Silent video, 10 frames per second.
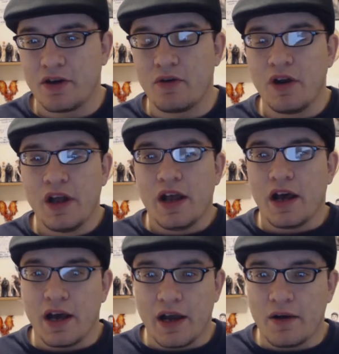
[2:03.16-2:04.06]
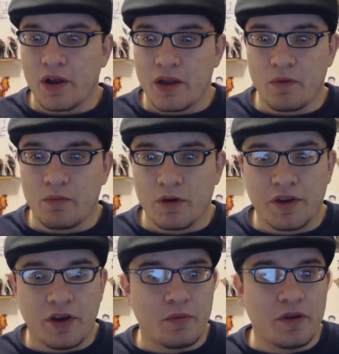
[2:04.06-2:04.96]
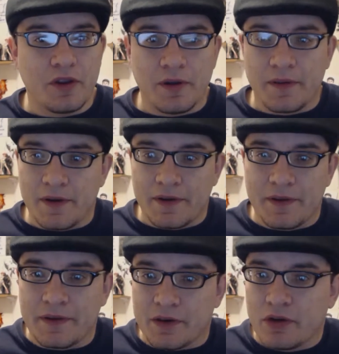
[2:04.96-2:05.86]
Will the